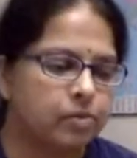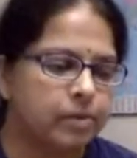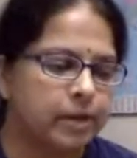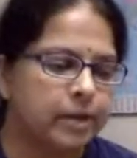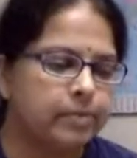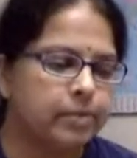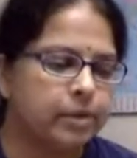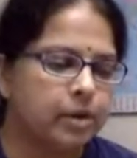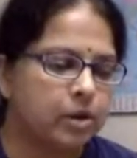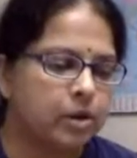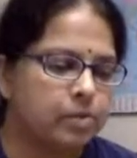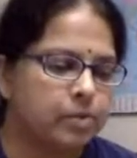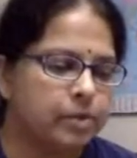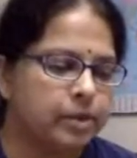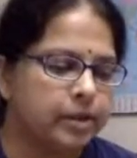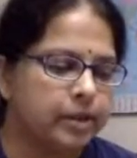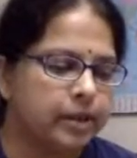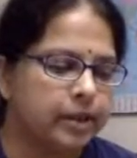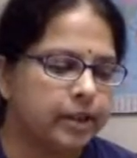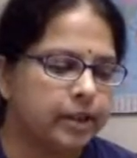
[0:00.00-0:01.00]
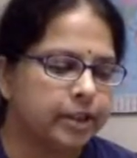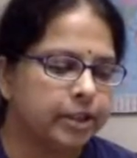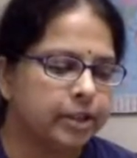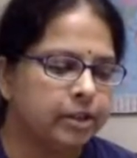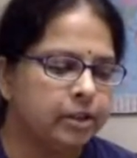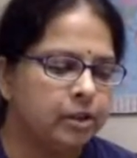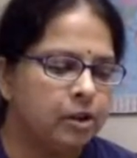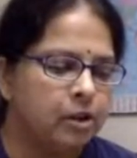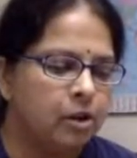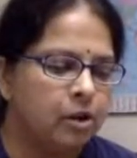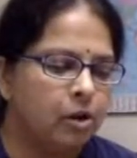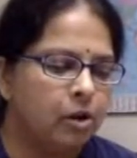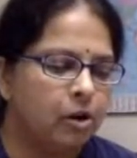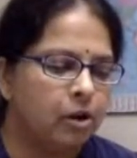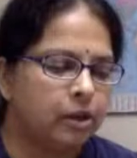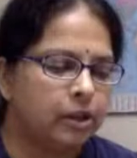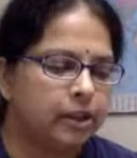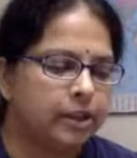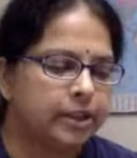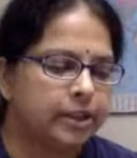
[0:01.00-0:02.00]
input-output relation,
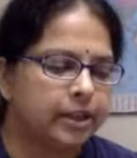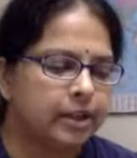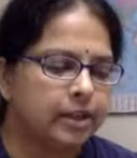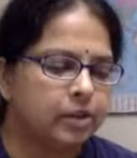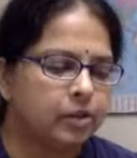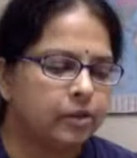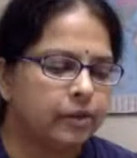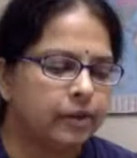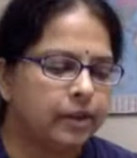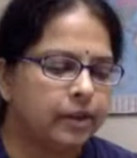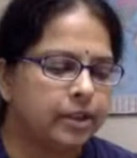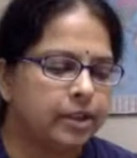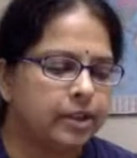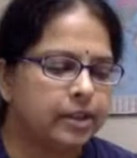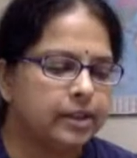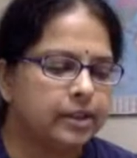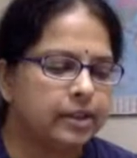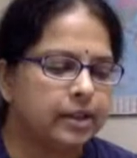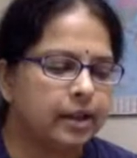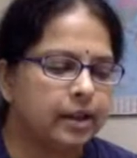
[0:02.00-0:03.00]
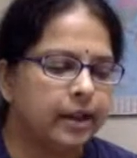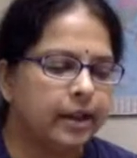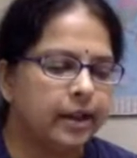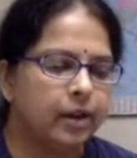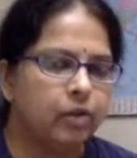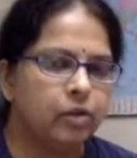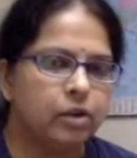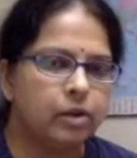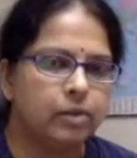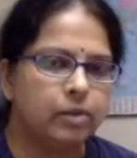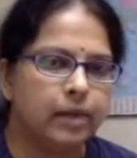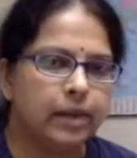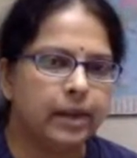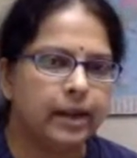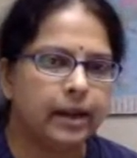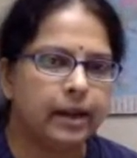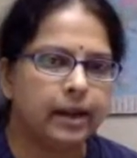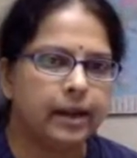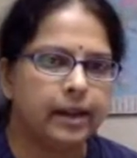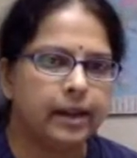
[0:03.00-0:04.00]
or the transfer function is I out
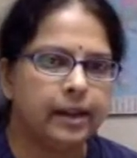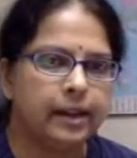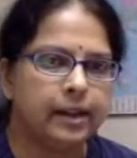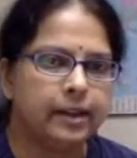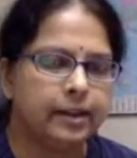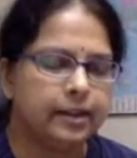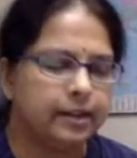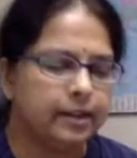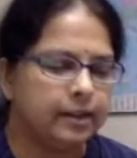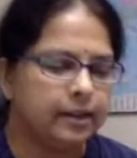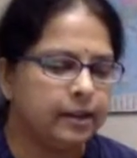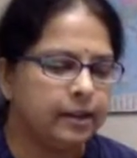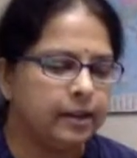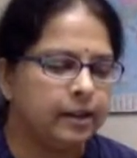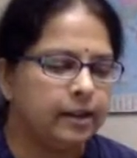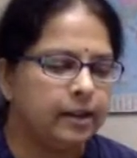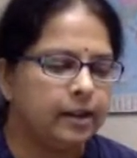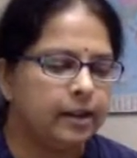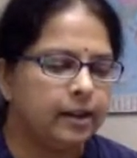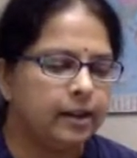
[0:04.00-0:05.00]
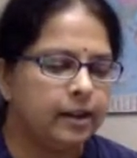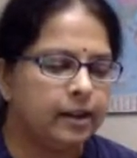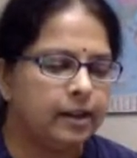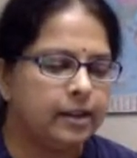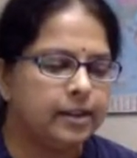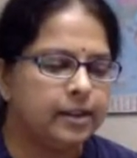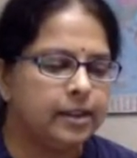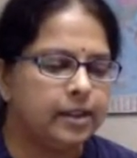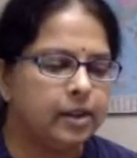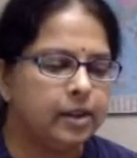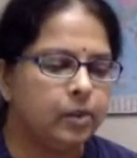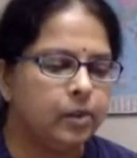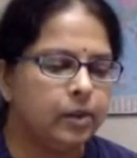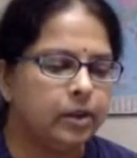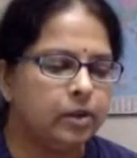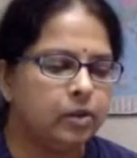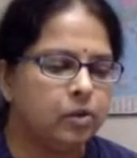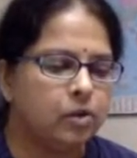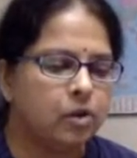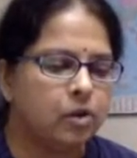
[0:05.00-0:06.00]
by I in is
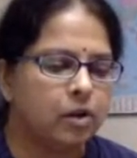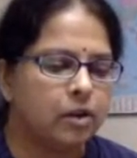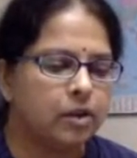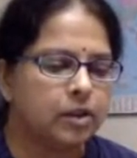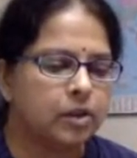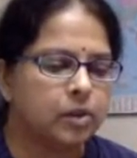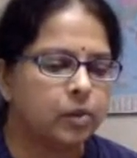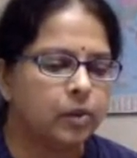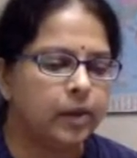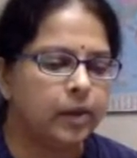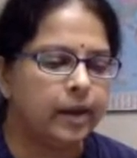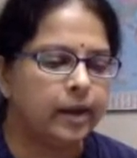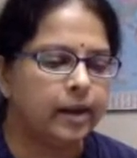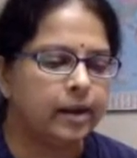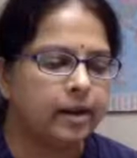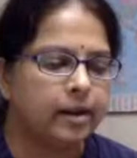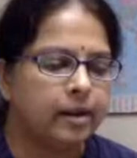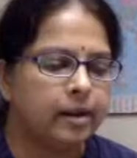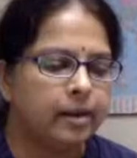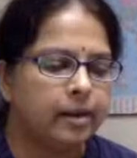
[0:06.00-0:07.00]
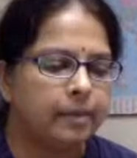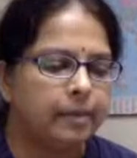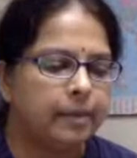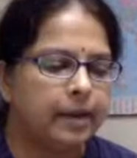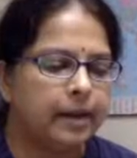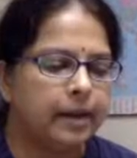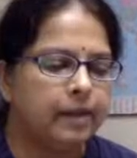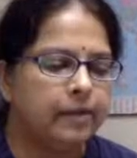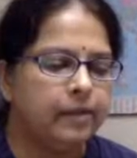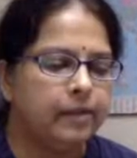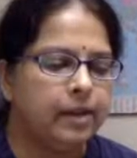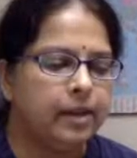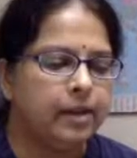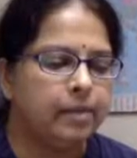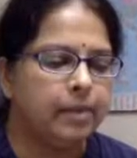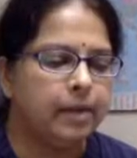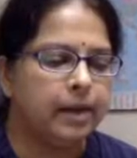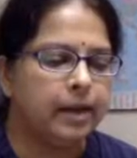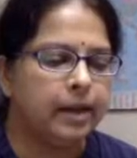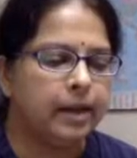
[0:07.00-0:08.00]
equal to cos square pi
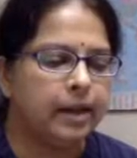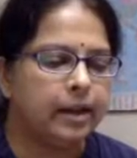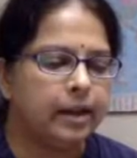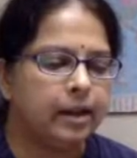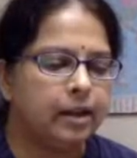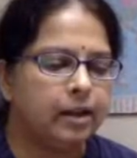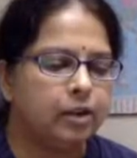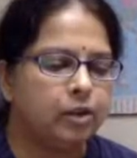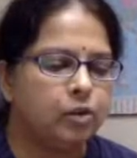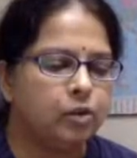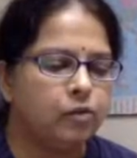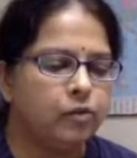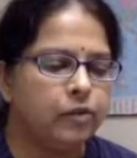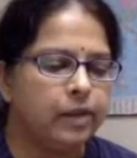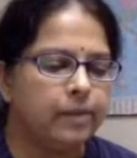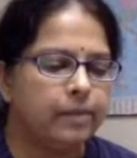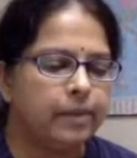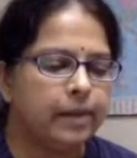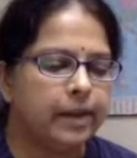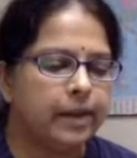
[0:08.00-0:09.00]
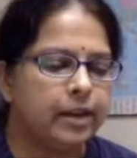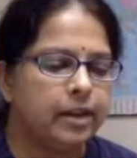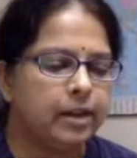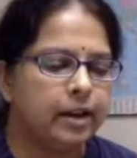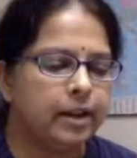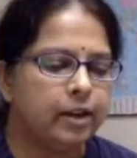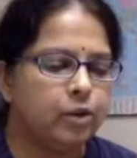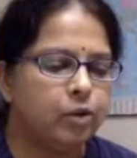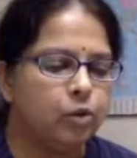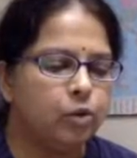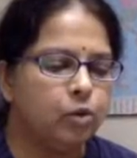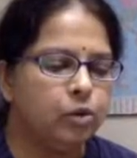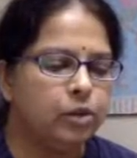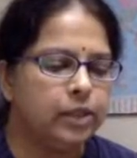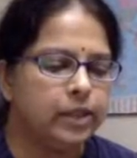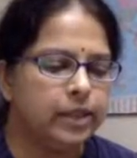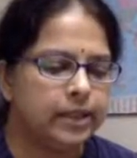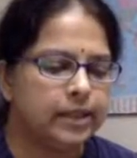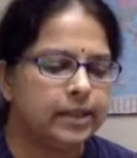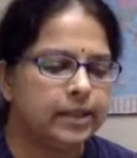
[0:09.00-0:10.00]
v by 2 v pi. I know
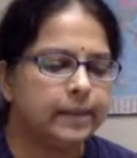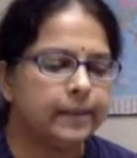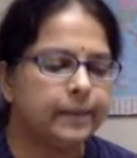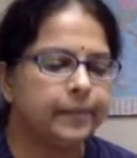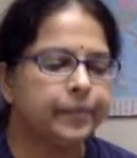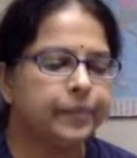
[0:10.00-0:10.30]
this,